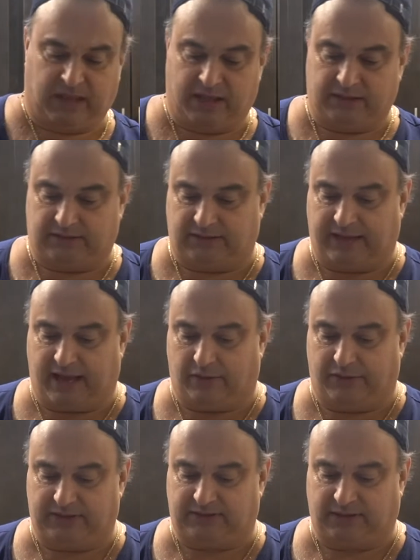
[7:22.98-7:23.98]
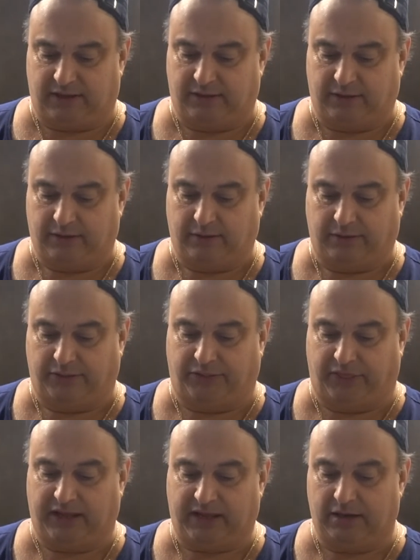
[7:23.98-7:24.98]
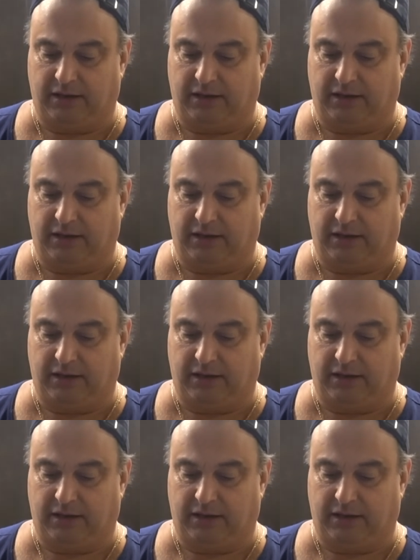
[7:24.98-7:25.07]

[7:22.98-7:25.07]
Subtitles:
see how this thickened